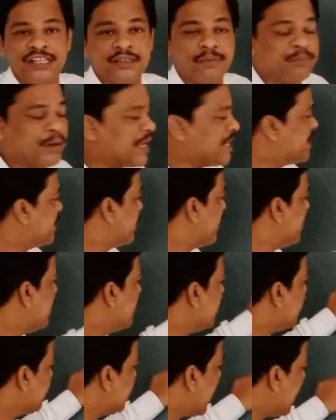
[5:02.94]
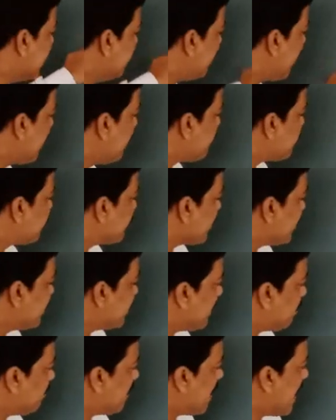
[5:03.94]
the price. That's why
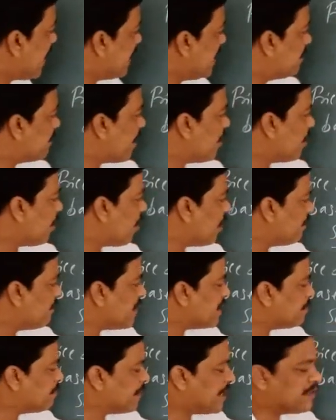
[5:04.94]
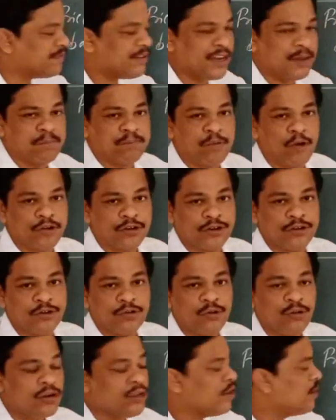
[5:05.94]
supply demand always plays a very important role